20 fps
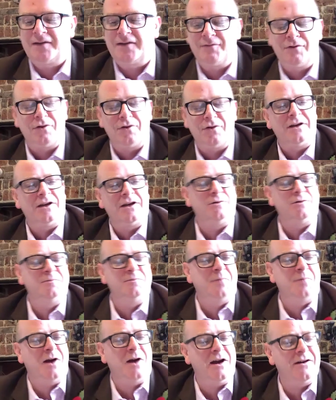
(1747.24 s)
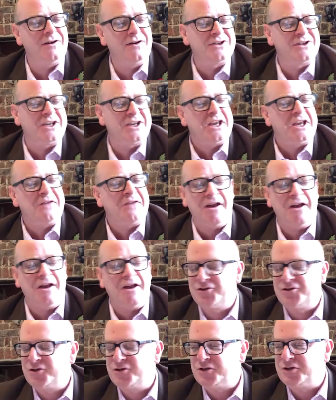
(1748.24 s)
you got any old biros kicking
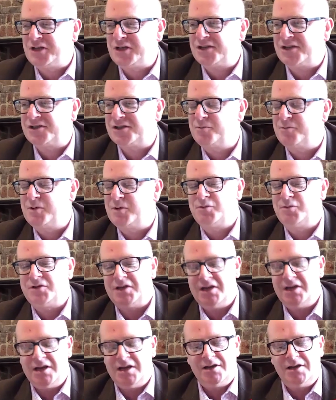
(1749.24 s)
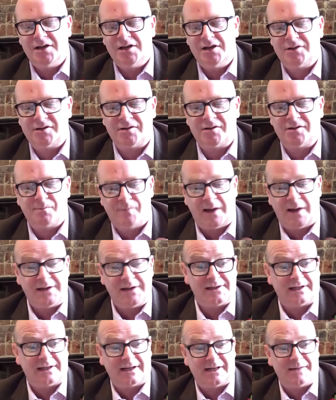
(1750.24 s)
around on your desk?" And we would
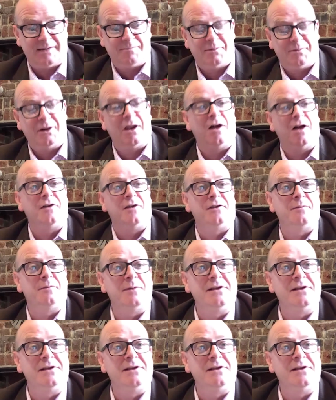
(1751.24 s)
basically plant them